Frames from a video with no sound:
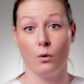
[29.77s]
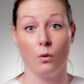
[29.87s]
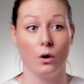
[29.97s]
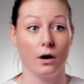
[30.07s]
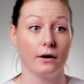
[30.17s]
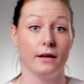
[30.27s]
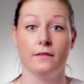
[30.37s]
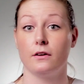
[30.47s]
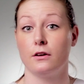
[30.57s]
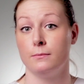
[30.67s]
or
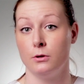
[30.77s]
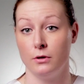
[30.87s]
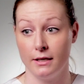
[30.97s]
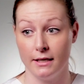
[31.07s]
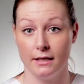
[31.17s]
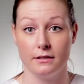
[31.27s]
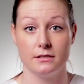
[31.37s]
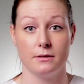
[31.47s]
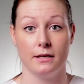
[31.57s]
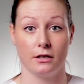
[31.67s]
in the community,
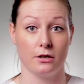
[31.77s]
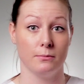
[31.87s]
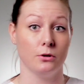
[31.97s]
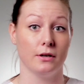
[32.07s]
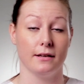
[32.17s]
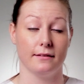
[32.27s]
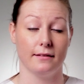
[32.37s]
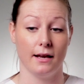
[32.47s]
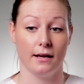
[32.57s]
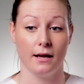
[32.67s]
in a community
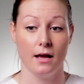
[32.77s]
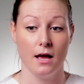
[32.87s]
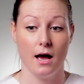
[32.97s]
setting.